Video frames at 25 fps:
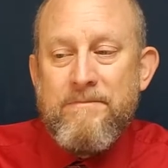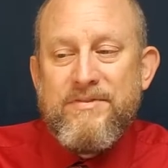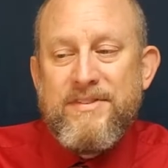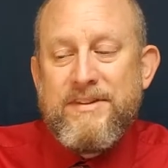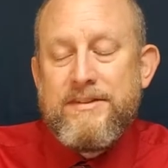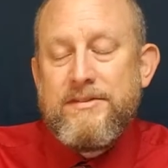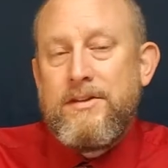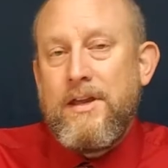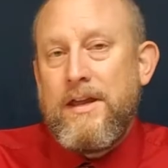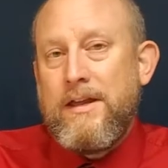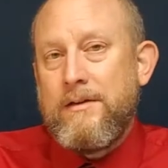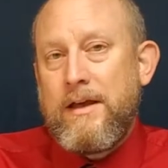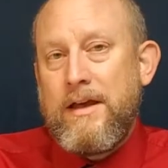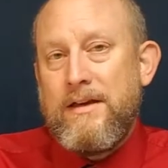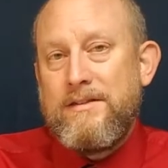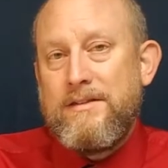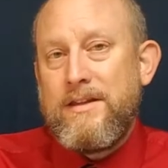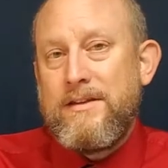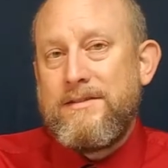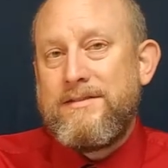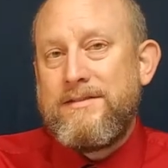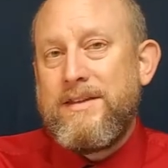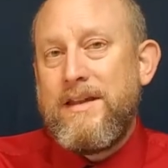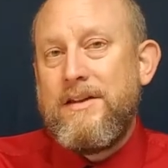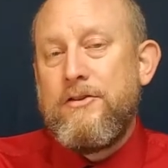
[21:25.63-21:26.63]
See,
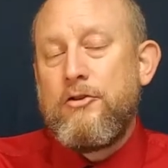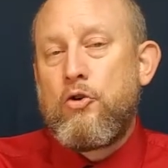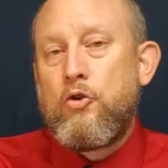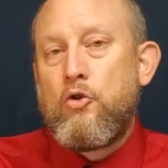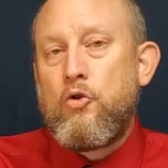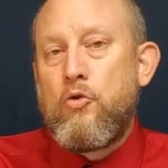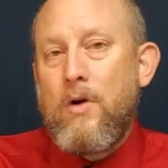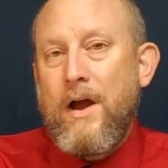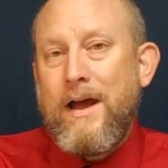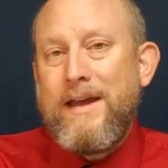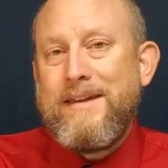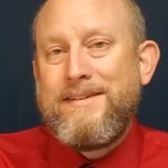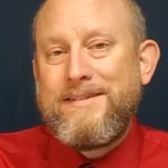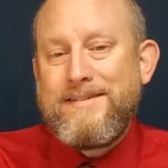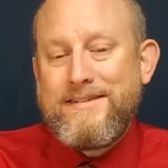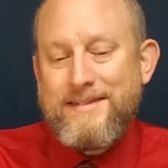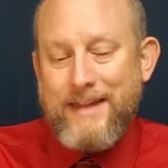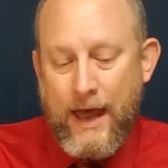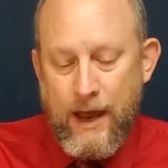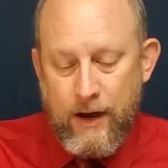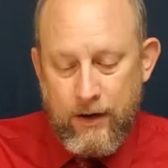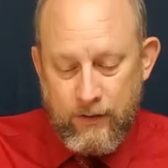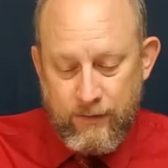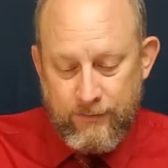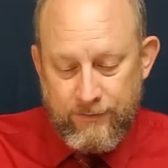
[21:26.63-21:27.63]
because it's in Christ's
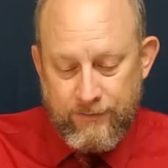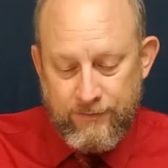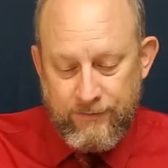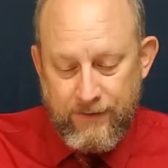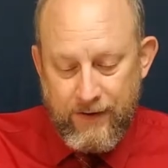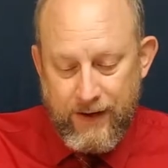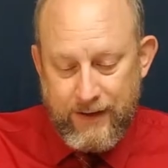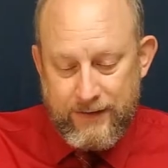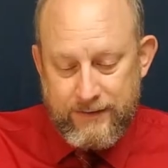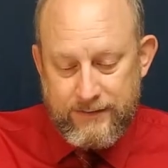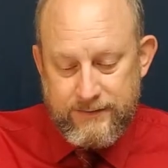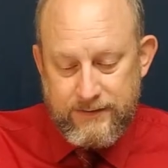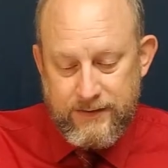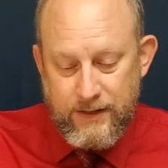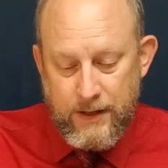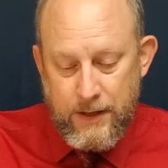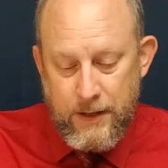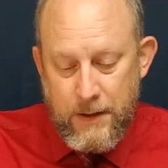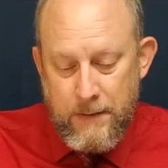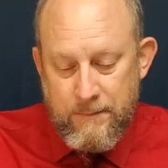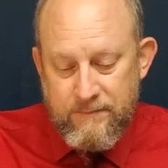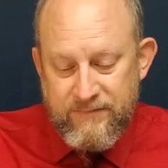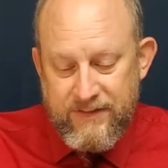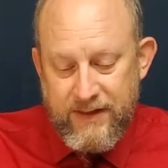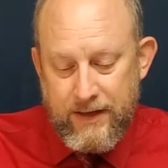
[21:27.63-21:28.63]
sacrifice.
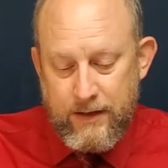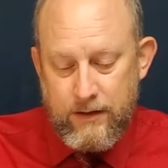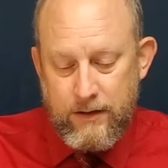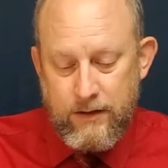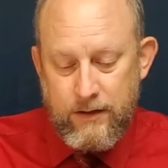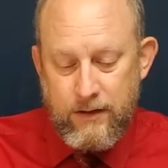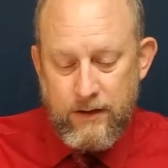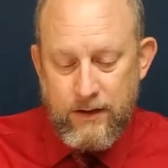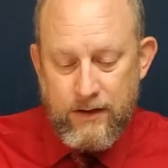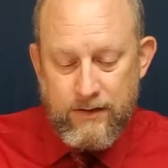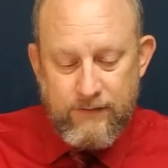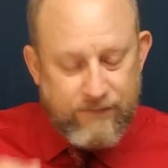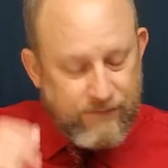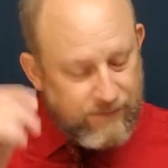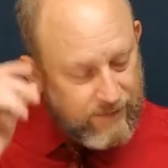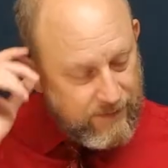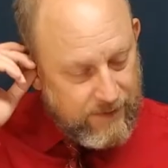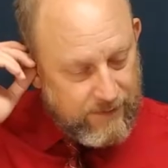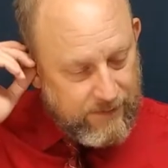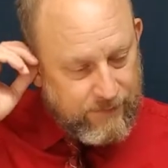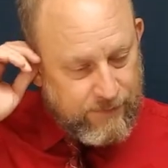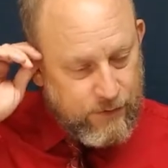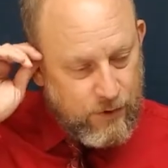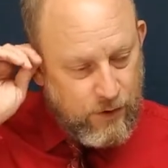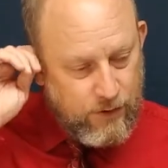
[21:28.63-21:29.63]
If,
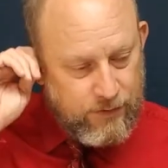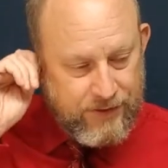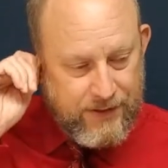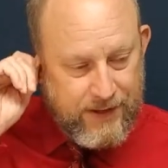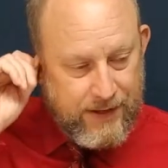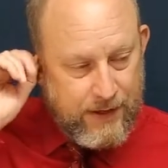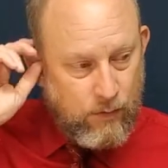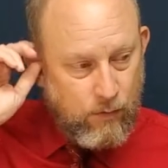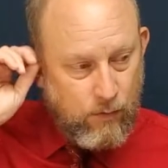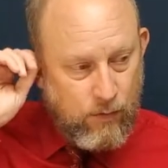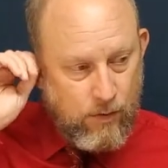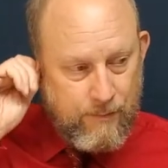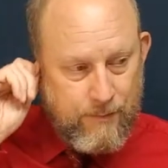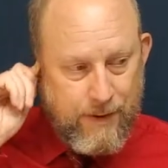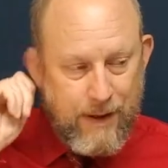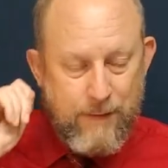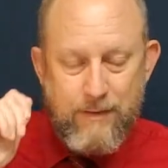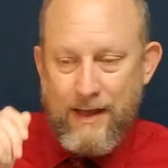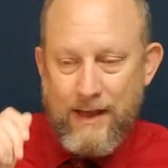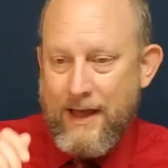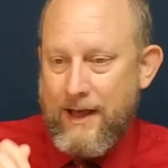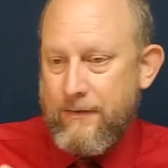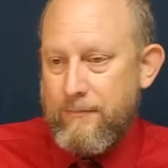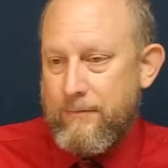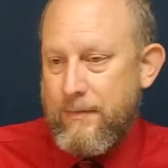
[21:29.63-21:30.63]
if you're thinking, well,
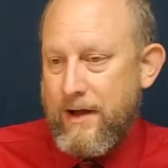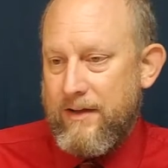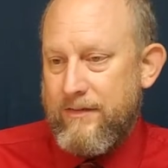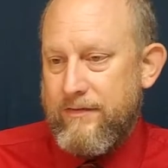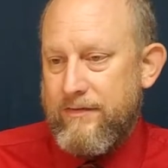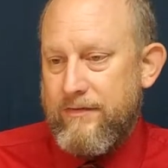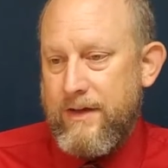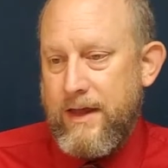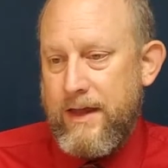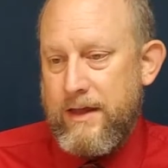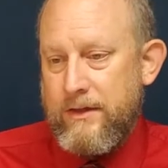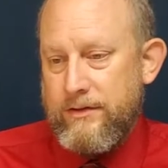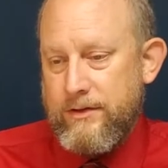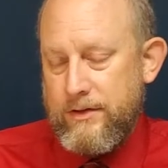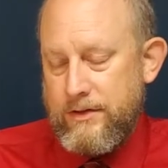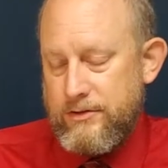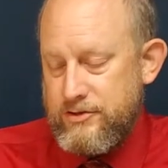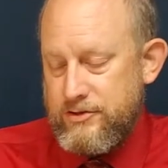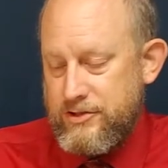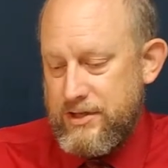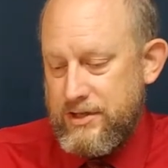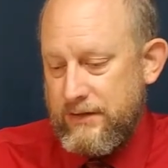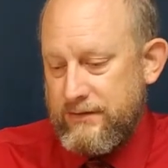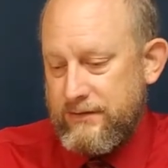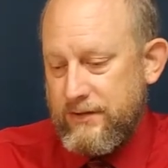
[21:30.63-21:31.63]
maybe I have my faith in
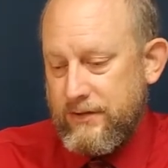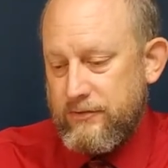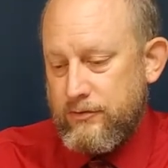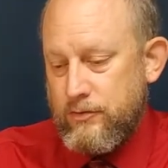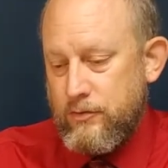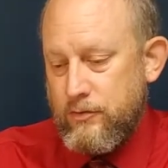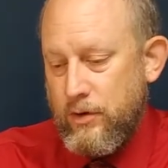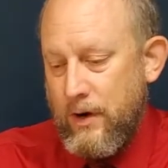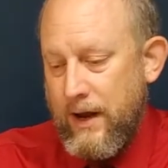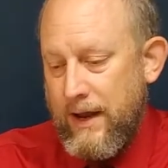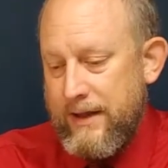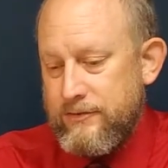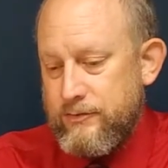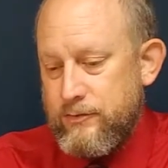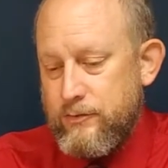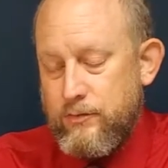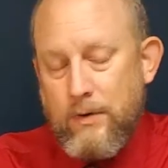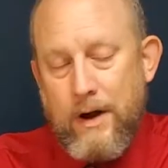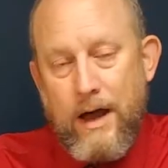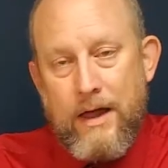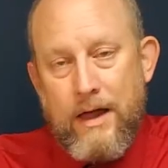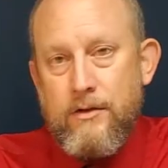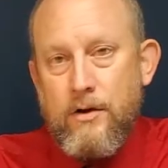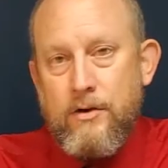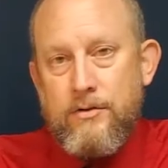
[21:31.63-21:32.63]
Jesus Christ
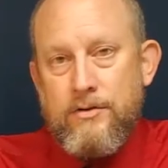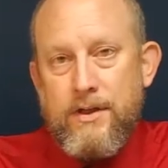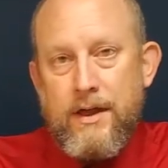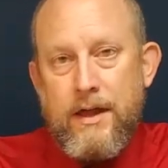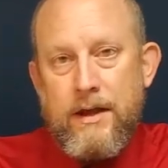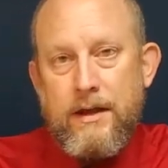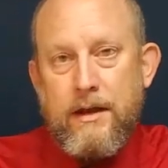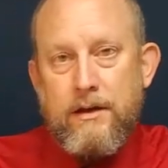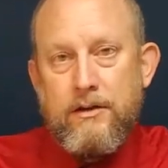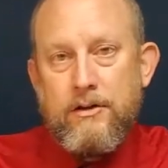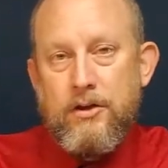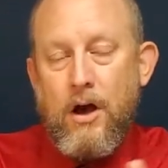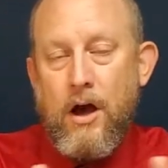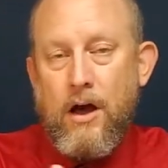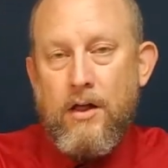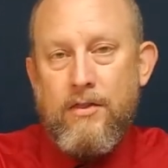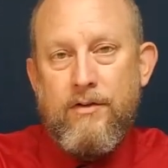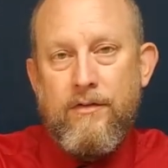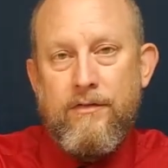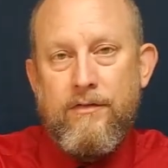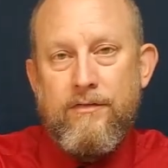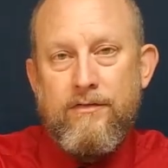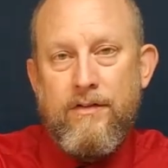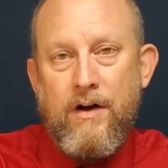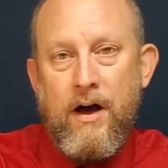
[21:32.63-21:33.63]
rather than in God
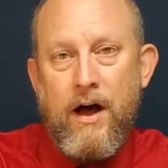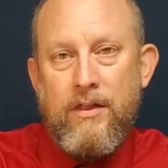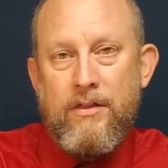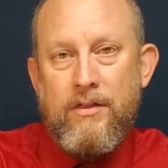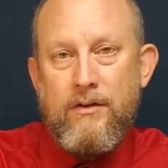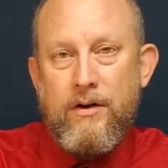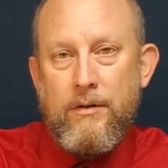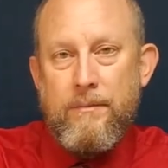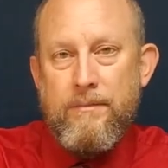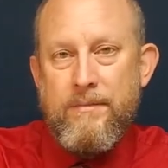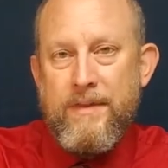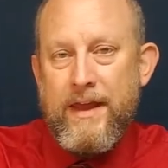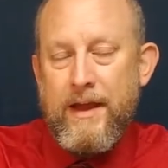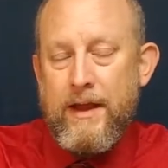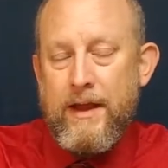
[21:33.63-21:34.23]
the Father,